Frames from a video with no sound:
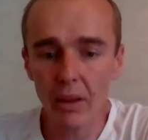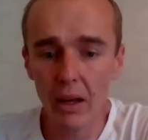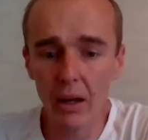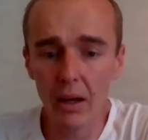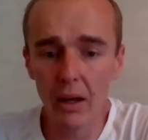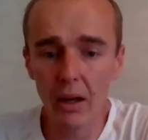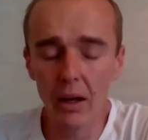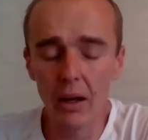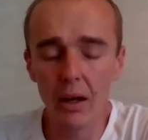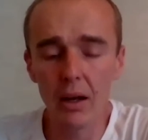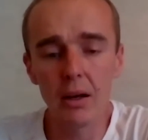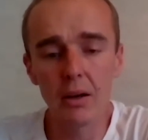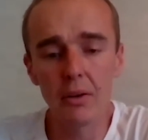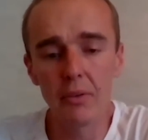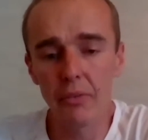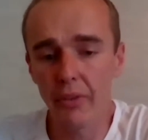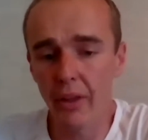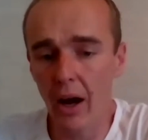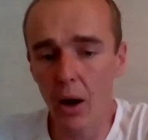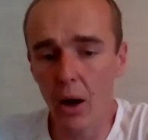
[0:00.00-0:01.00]

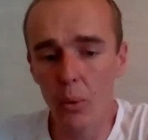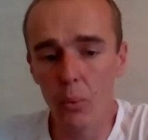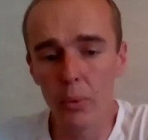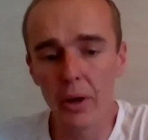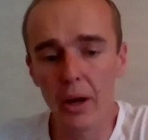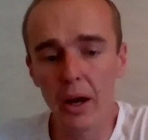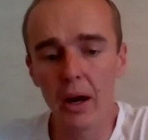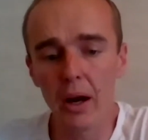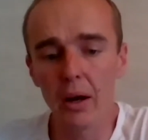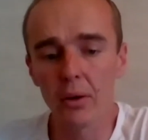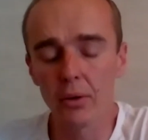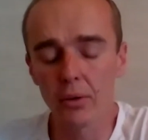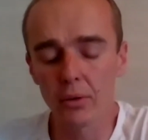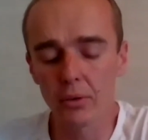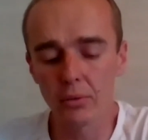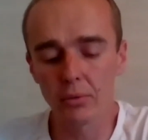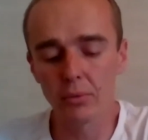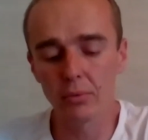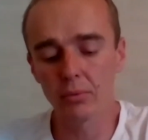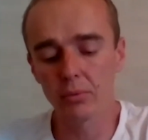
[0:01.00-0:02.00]
Now we are
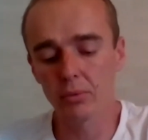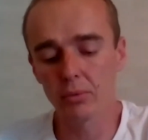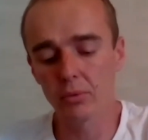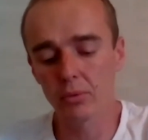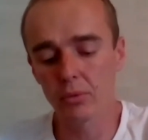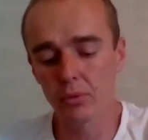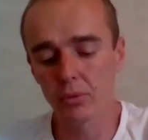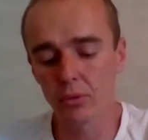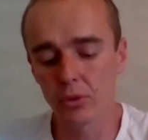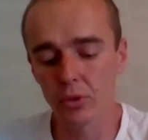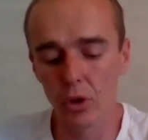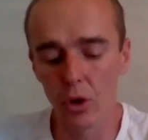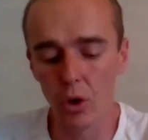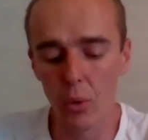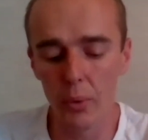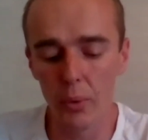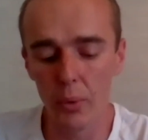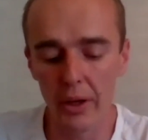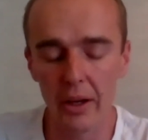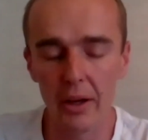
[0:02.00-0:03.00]

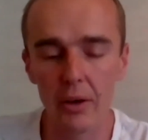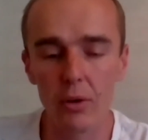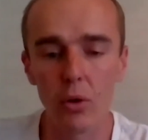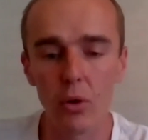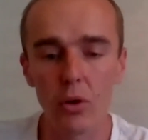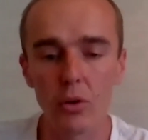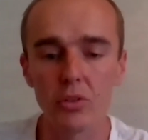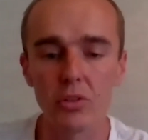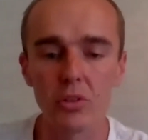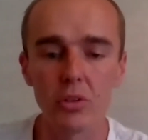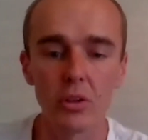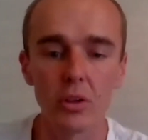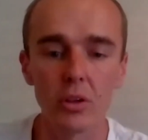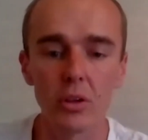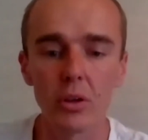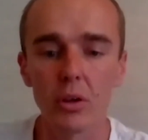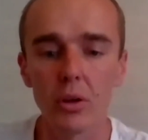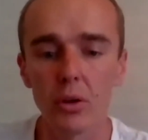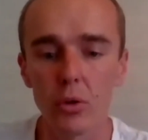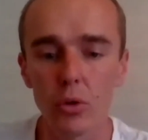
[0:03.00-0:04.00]
growing across
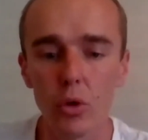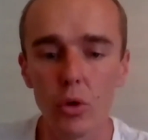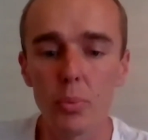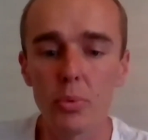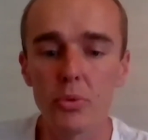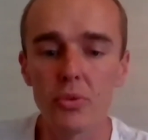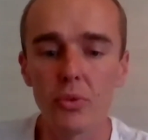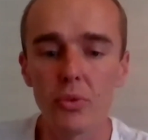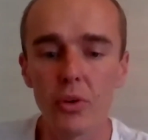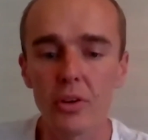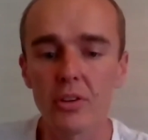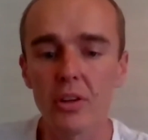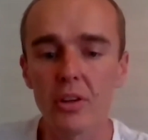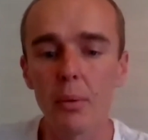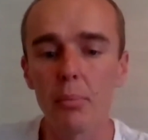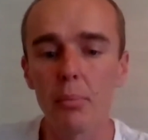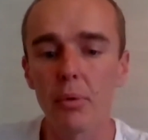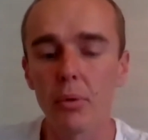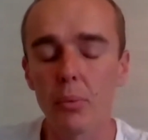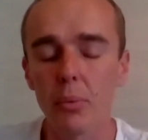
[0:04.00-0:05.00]
groups. For
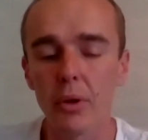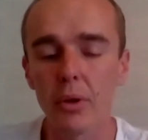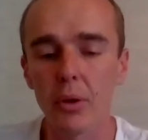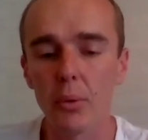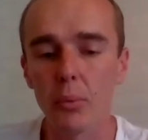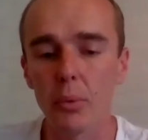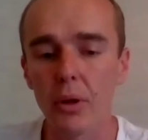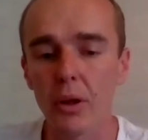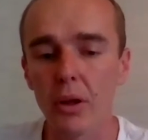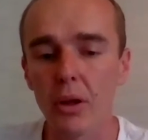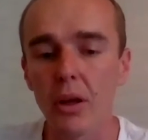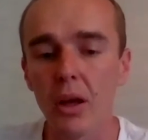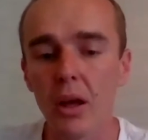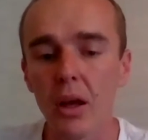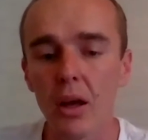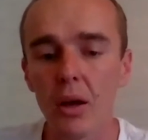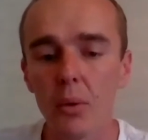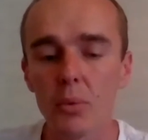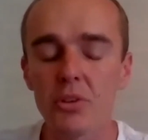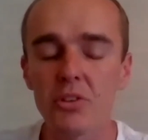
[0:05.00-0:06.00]
example, we
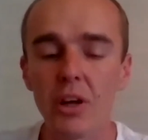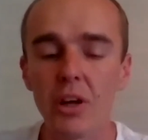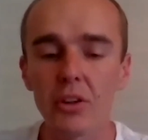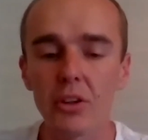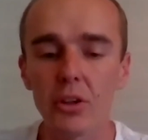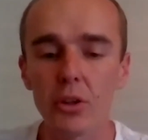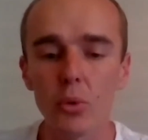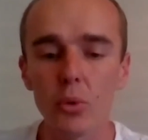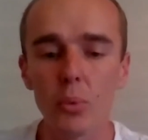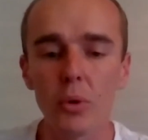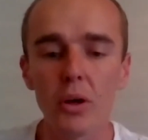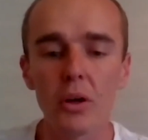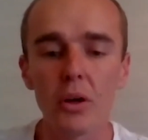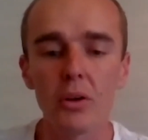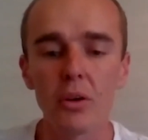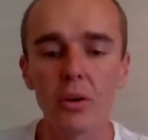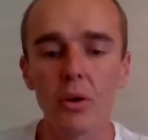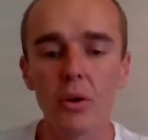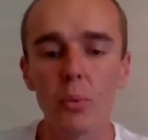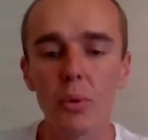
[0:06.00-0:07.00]
started to
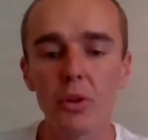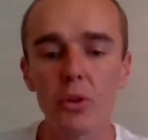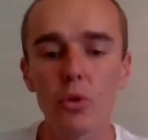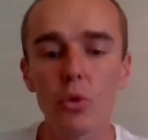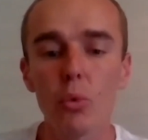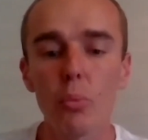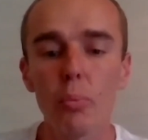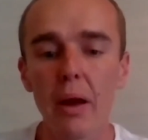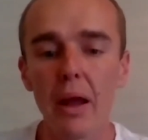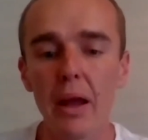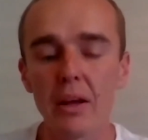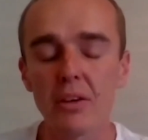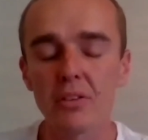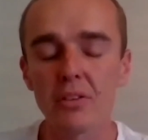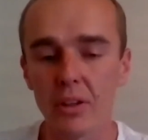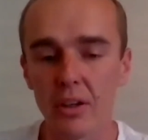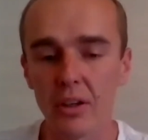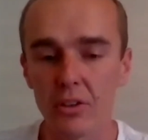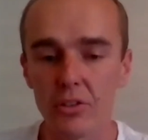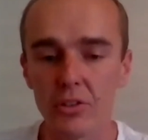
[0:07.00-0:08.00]
work with 2
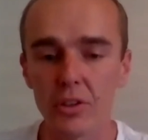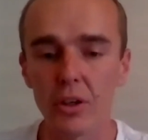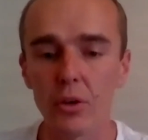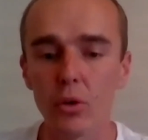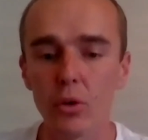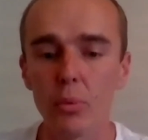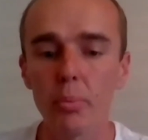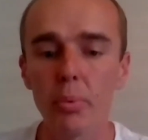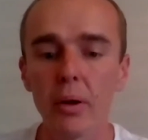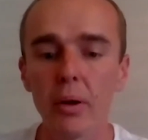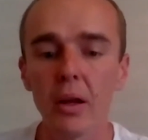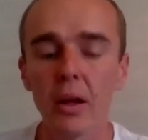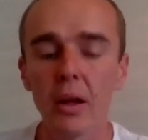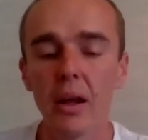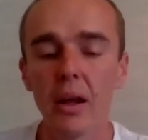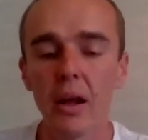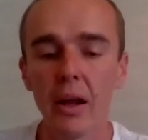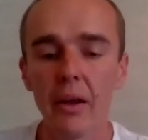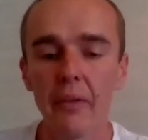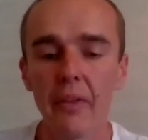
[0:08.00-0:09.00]
banks in Erste Group,
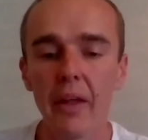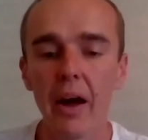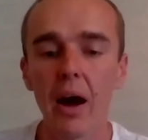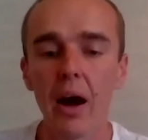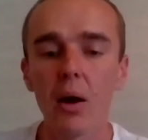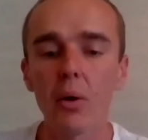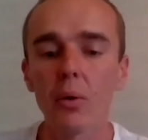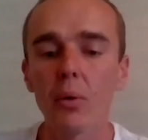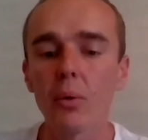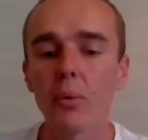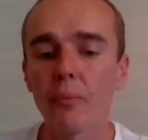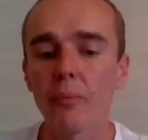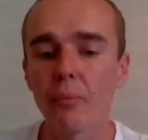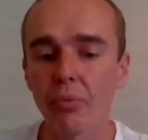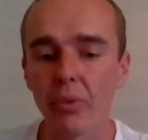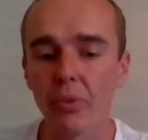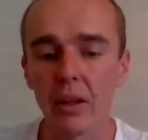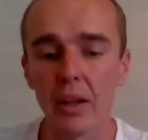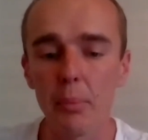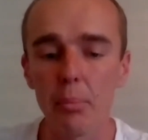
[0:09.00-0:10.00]
and now
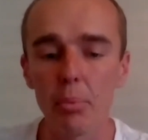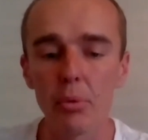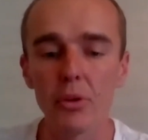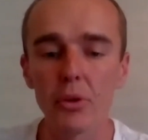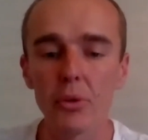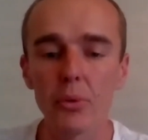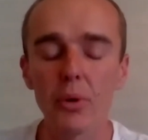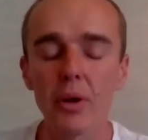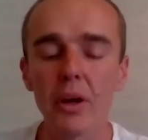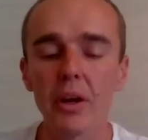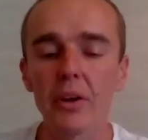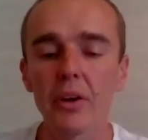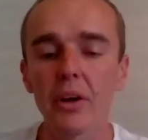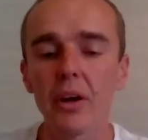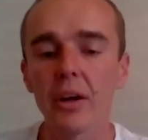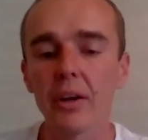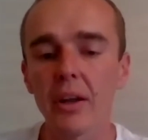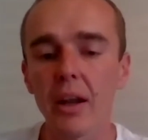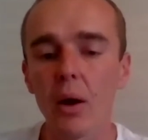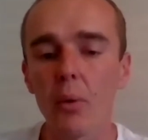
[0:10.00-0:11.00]
they put it together,
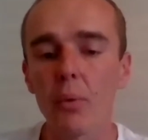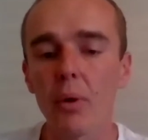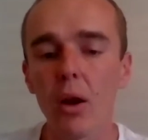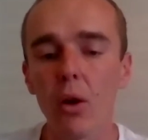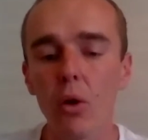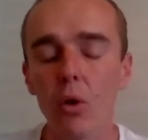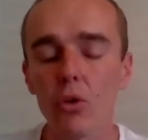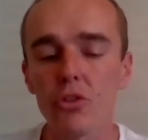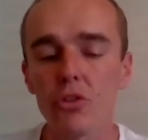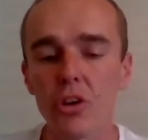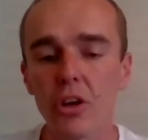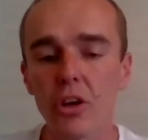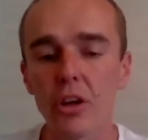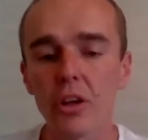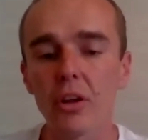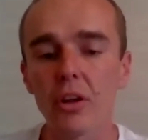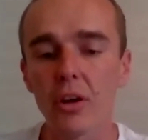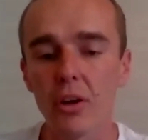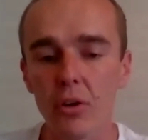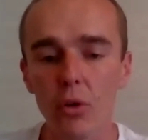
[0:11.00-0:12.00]
and now we are launching
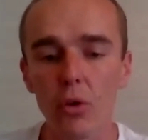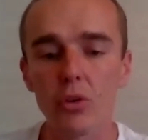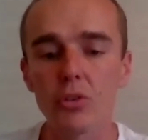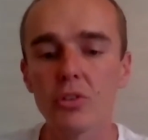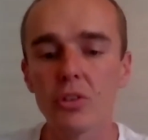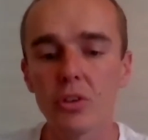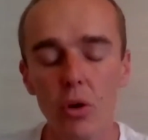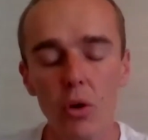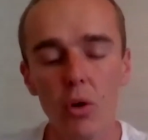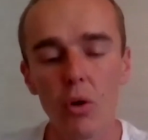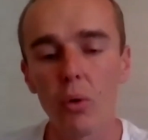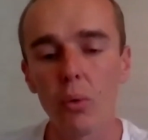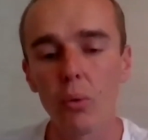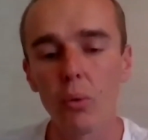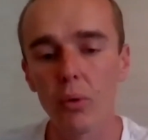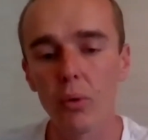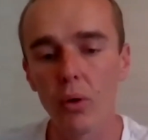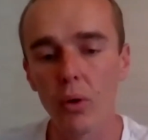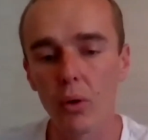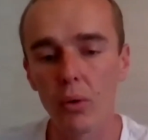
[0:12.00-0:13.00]
it across the
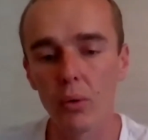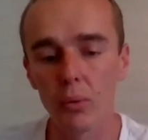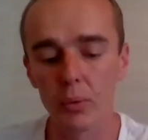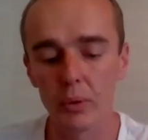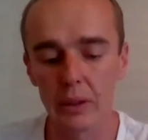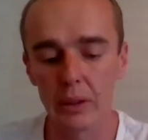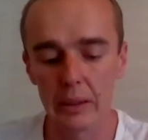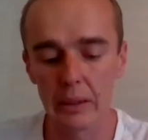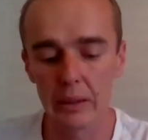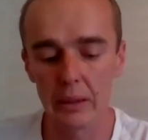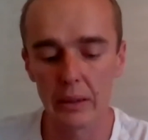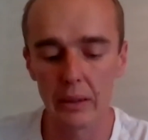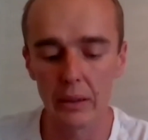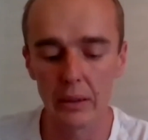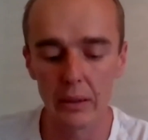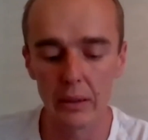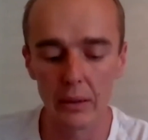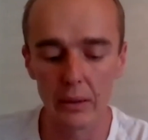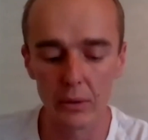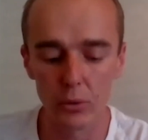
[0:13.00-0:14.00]
whole
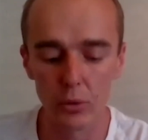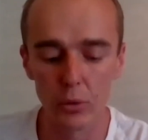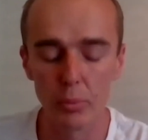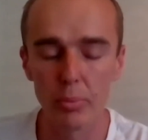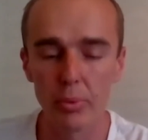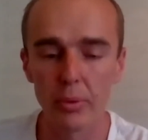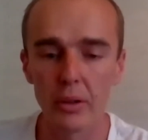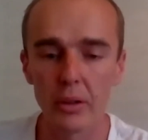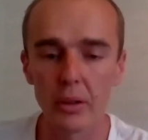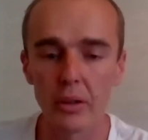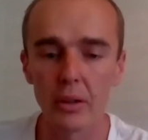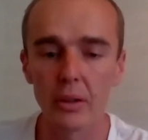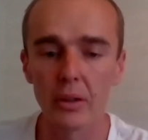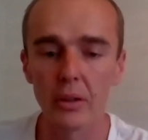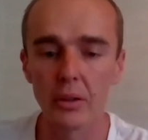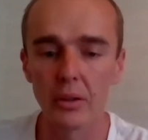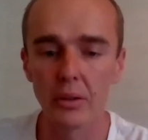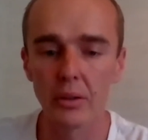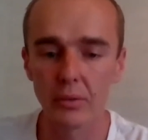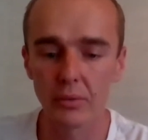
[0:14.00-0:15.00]
group
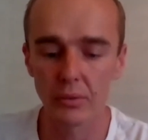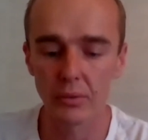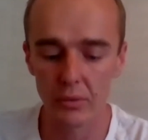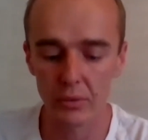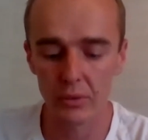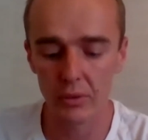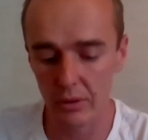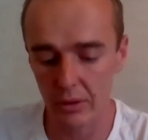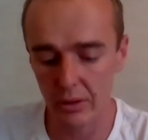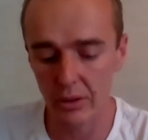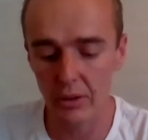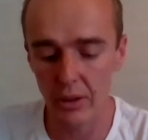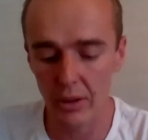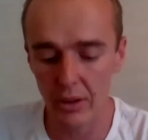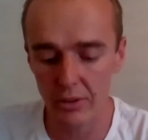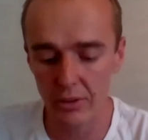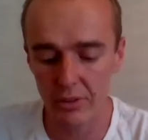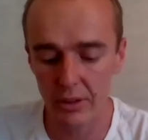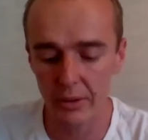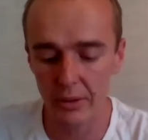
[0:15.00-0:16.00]
in
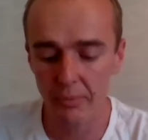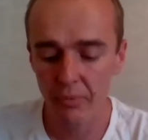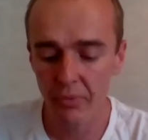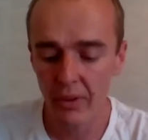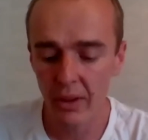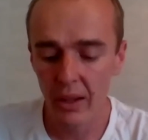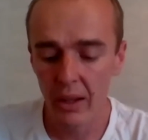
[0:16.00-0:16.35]
Erste.